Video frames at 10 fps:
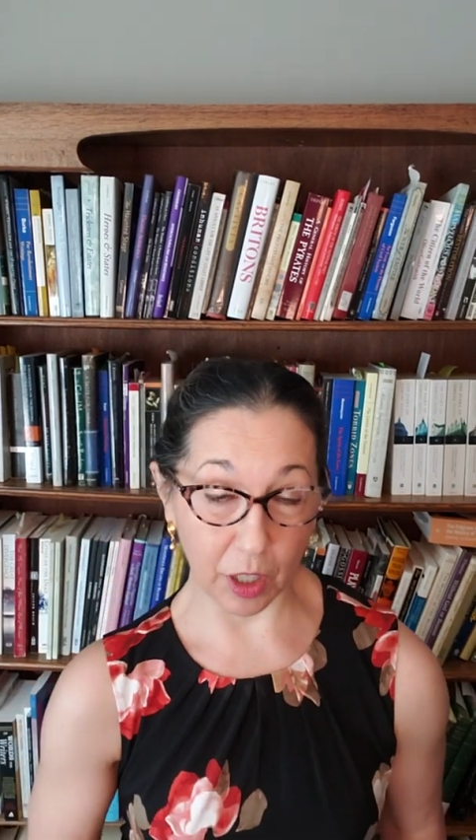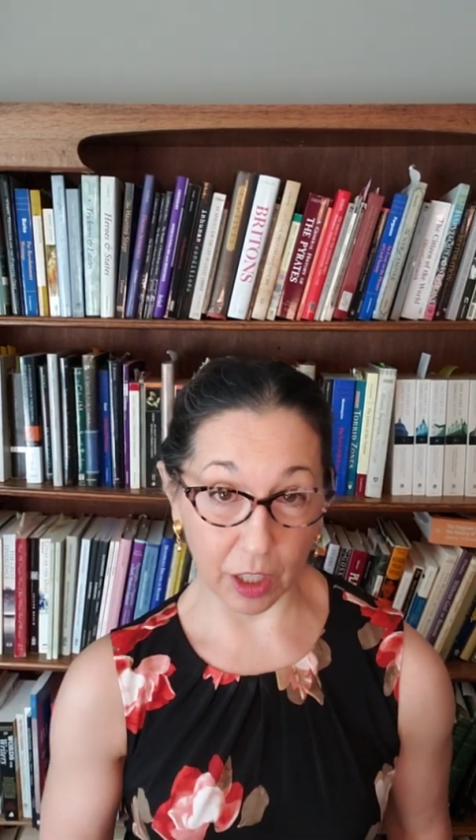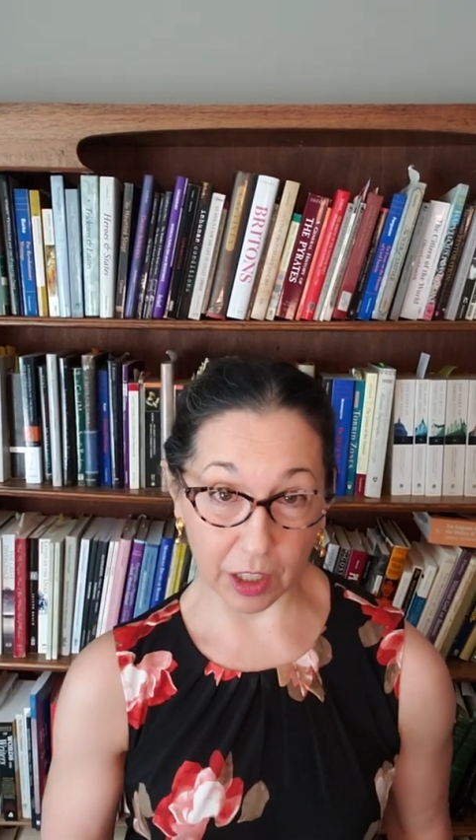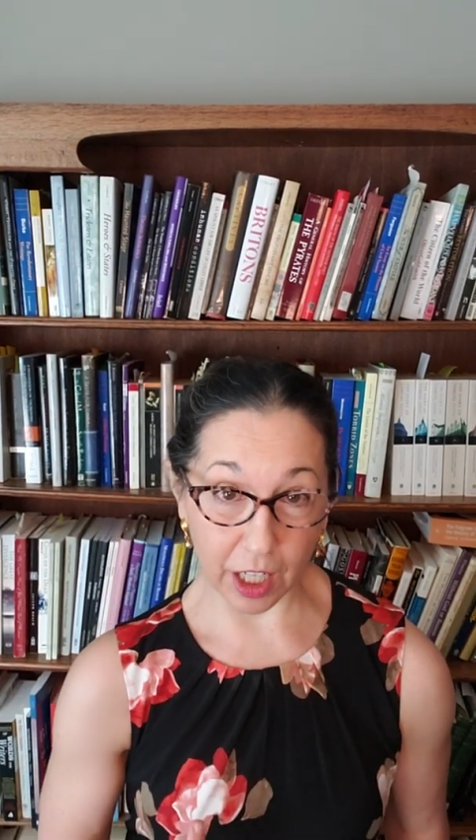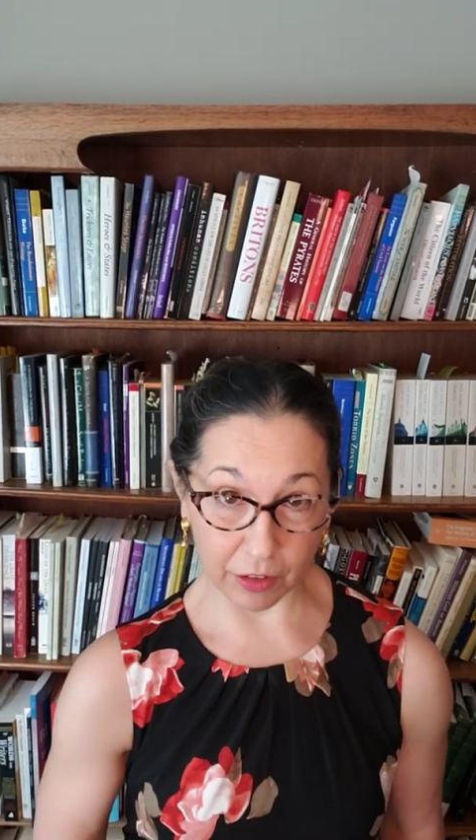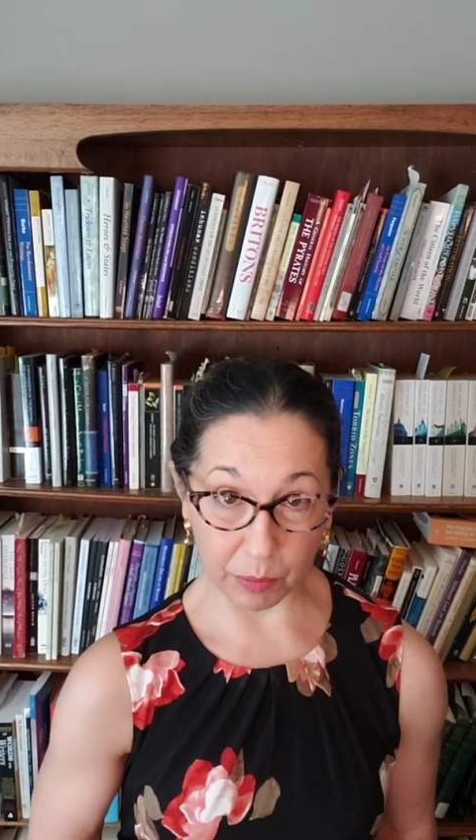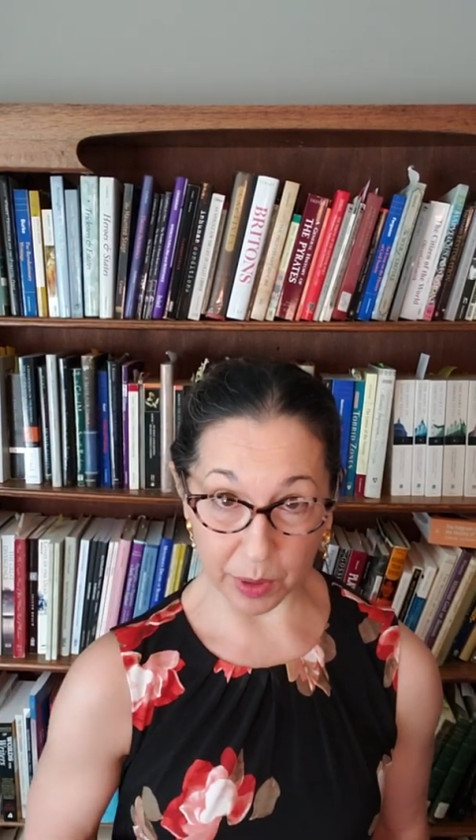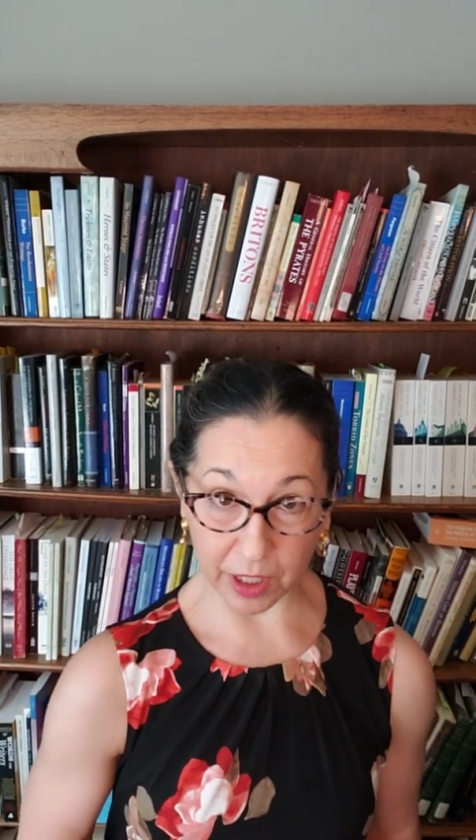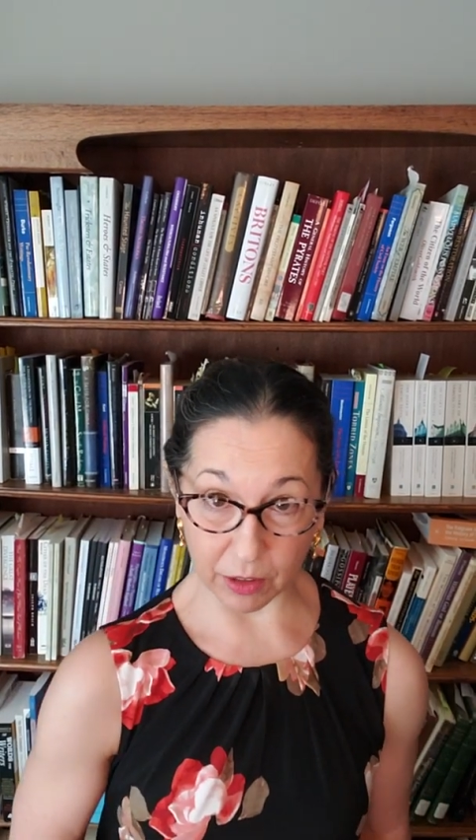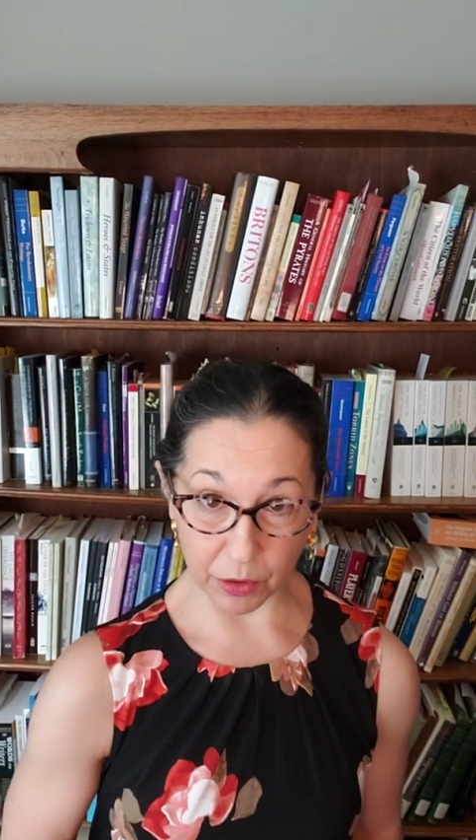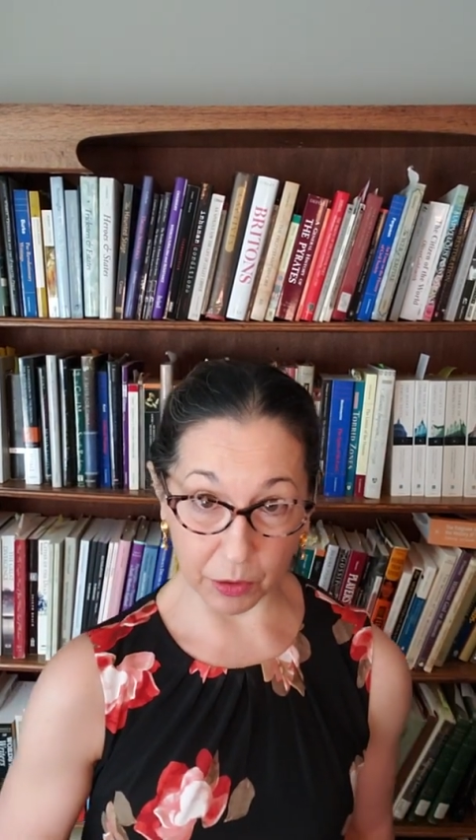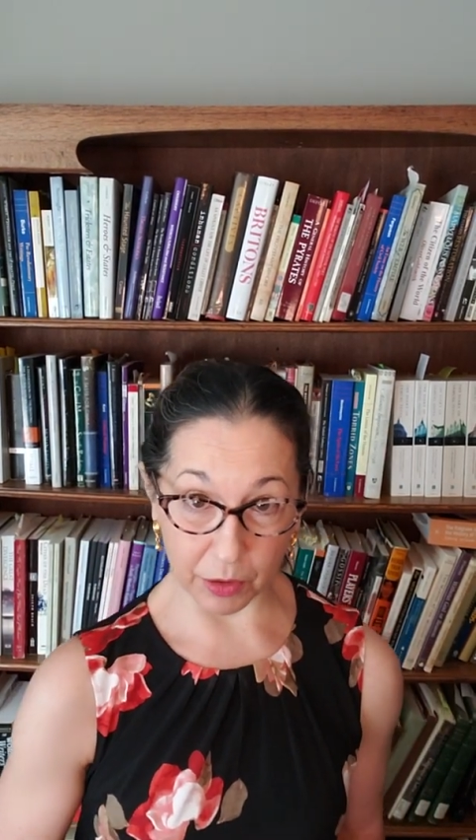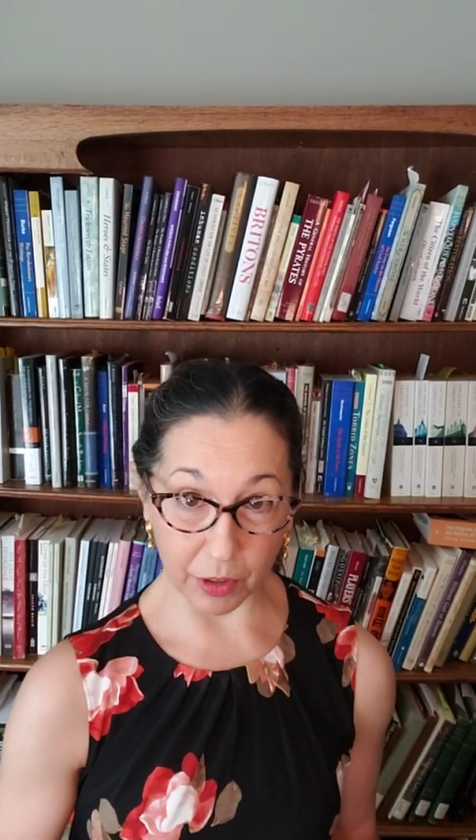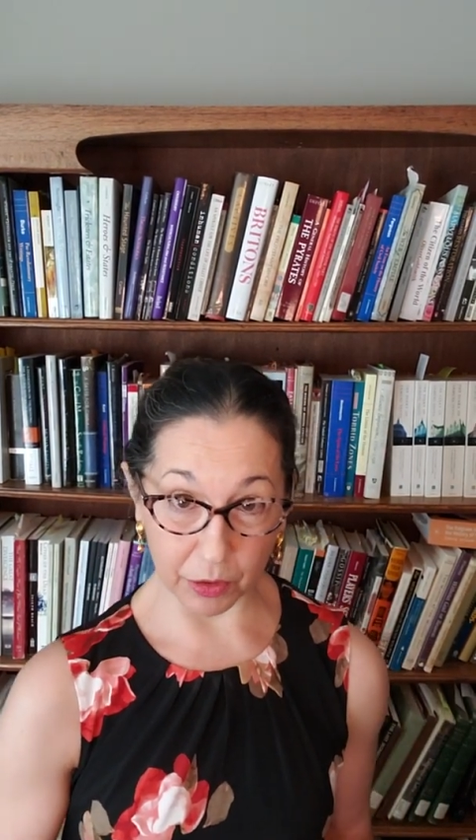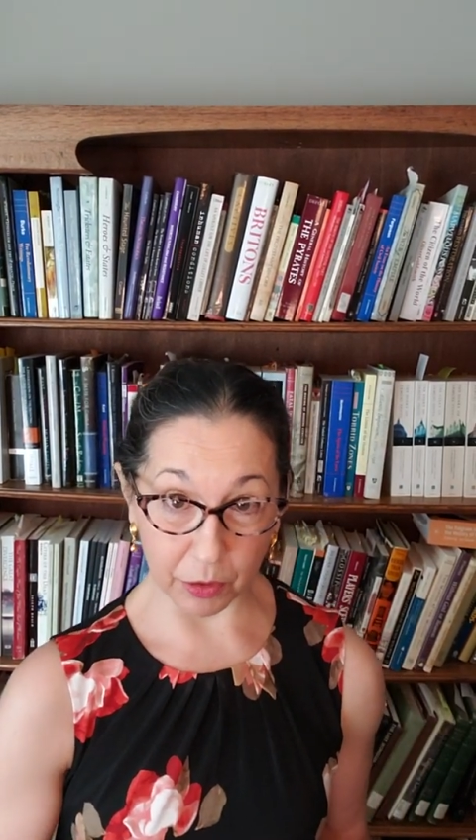a lot of political
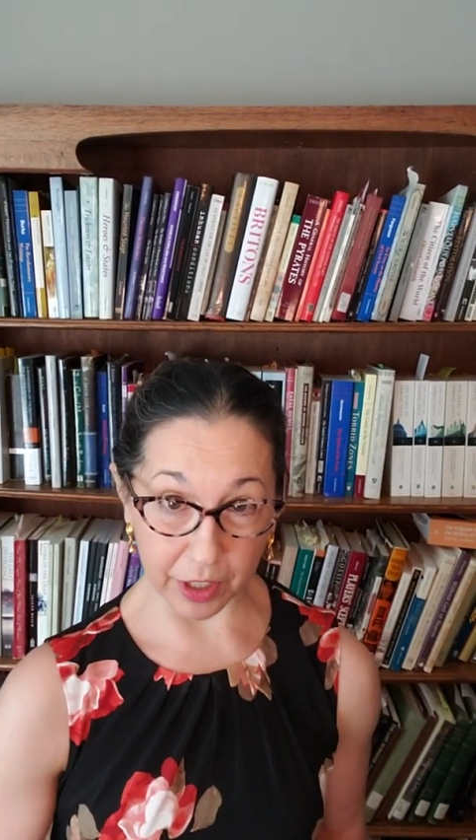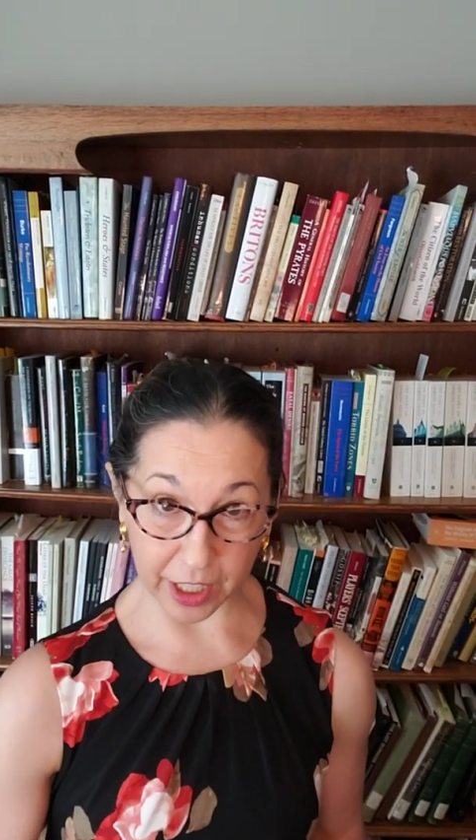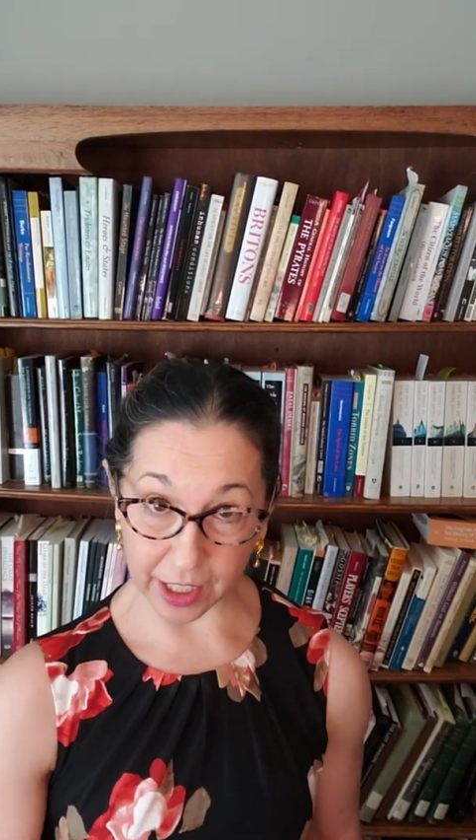authority.